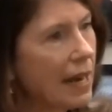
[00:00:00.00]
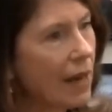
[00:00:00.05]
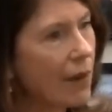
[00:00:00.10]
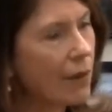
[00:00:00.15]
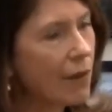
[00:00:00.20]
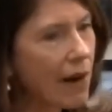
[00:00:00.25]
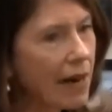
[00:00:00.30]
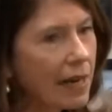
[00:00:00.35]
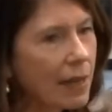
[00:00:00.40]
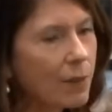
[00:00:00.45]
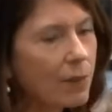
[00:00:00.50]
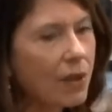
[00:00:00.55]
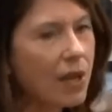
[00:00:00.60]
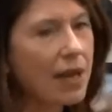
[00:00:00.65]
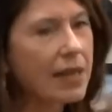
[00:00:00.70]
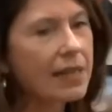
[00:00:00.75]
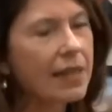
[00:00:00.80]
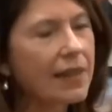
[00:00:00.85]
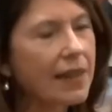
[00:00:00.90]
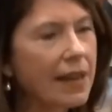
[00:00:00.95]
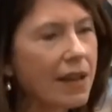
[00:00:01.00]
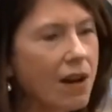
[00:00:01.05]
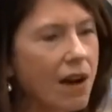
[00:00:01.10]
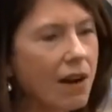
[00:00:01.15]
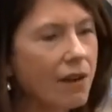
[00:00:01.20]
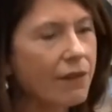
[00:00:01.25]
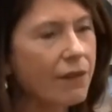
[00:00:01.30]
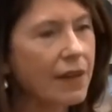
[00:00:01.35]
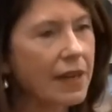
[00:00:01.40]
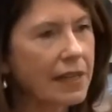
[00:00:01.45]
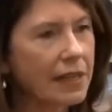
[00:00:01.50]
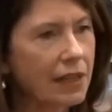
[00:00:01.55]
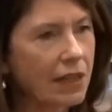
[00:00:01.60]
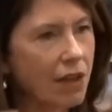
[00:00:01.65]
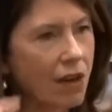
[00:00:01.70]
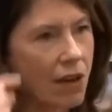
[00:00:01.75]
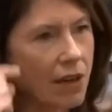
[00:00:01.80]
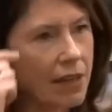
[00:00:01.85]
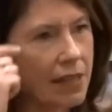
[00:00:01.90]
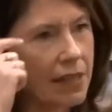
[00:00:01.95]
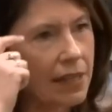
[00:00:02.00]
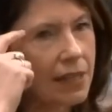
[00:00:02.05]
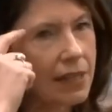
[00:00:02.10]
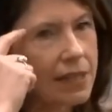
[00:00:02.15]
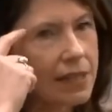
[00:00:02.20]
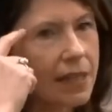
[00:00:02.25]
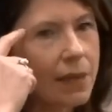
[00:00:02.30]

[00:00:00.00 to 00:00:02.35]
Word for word: writing blind, and then not finding an audience.